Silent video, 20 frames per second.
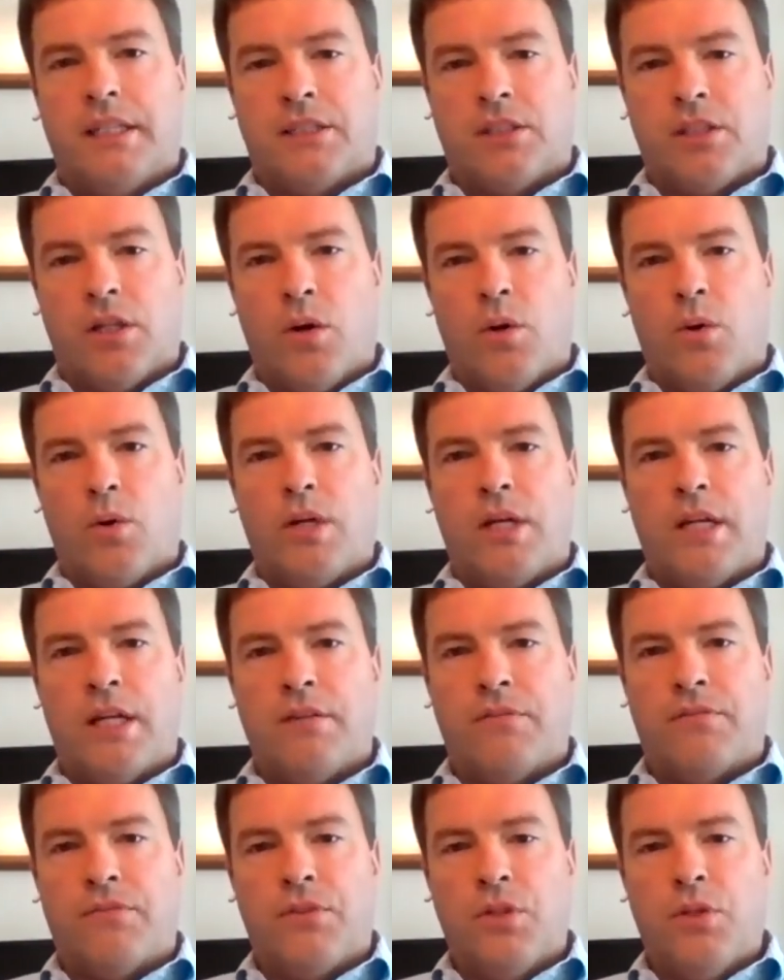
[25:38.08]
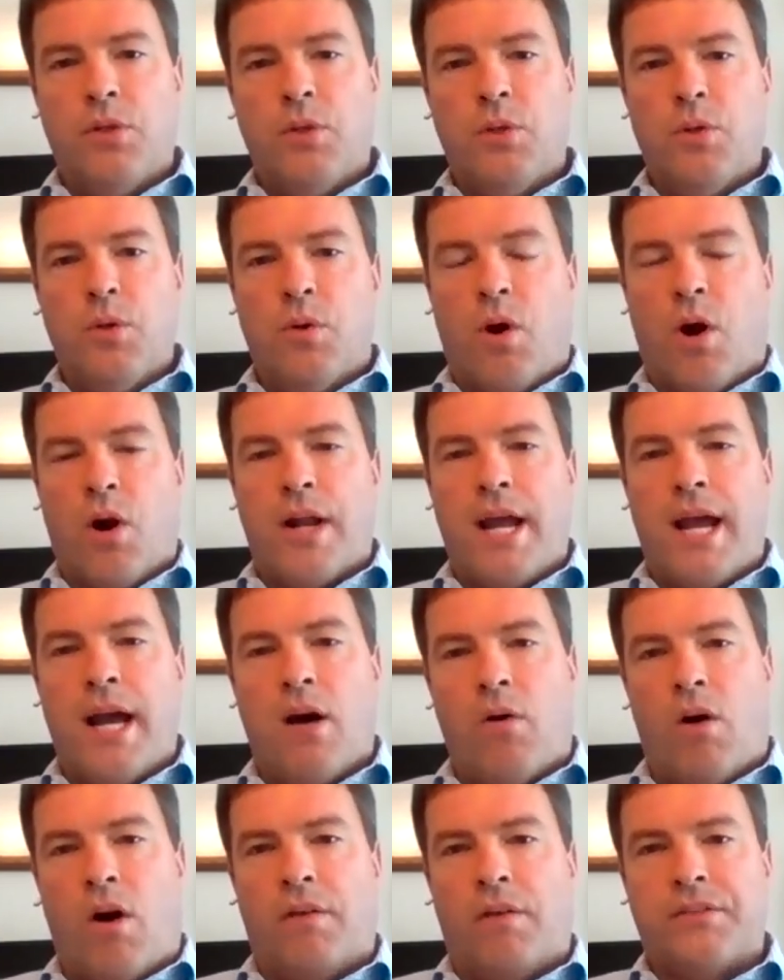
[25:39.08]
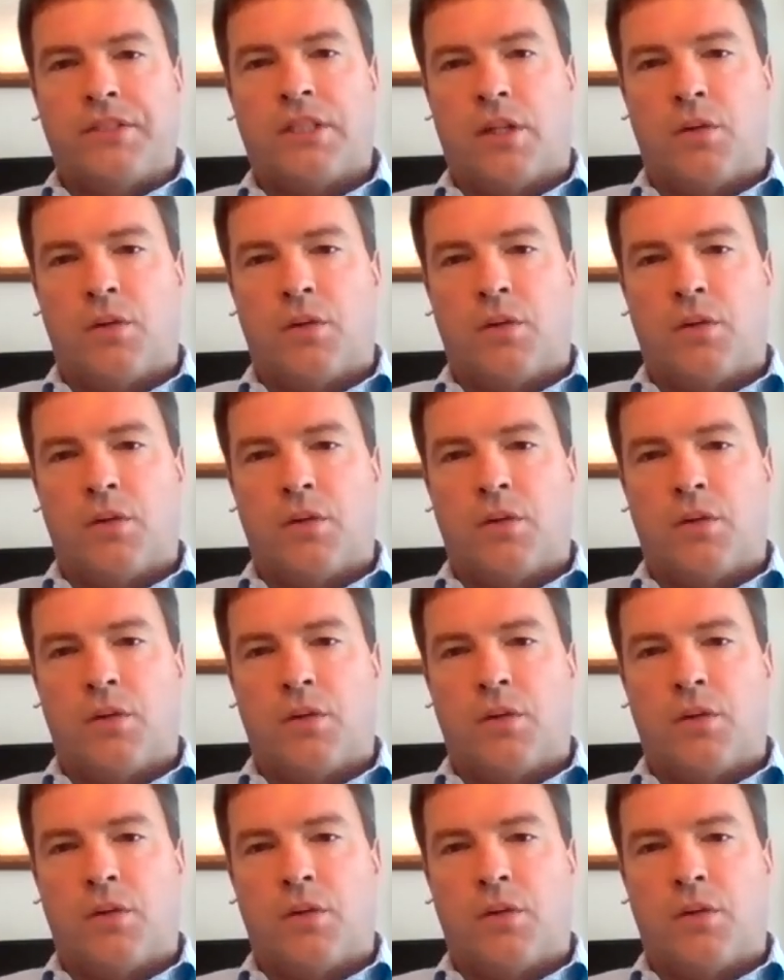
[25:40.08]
And so if you are now all of a